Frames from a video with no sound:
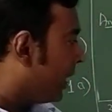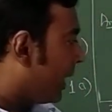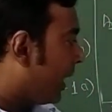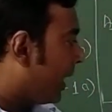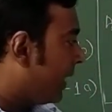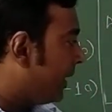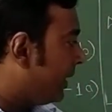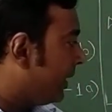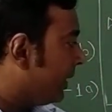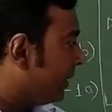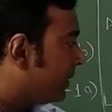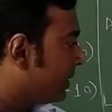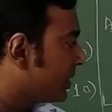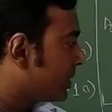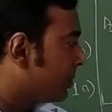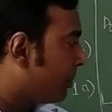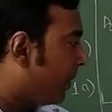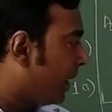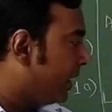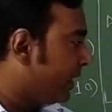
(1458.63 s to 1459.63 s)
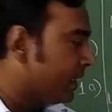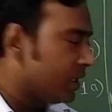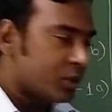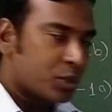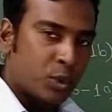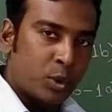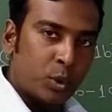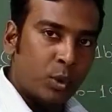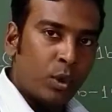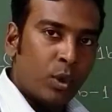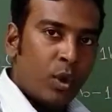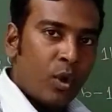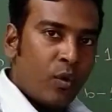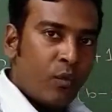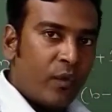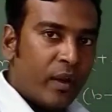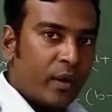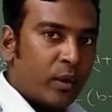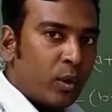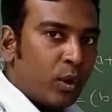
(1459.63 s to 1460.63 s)
And this minus 2
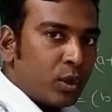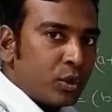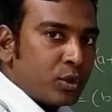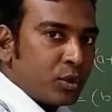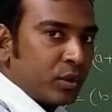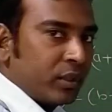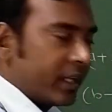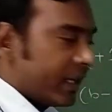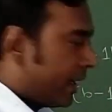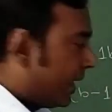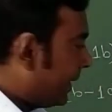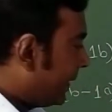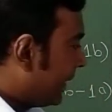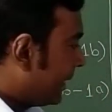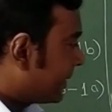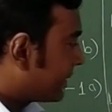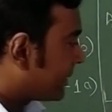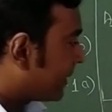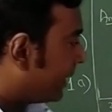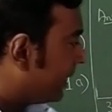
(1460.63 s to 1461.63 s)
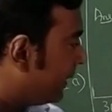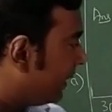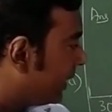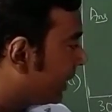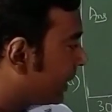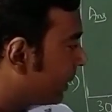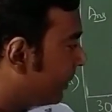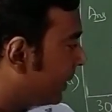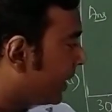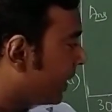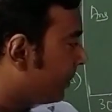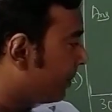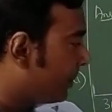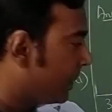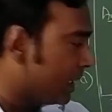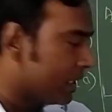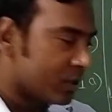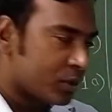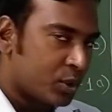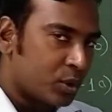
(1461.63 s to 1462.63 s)
when goes to the right hand side, it will become
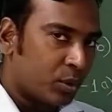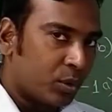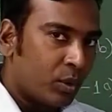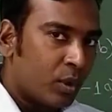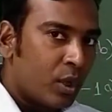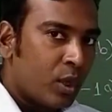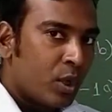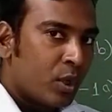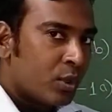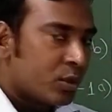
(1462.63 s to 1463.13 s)
plus 2.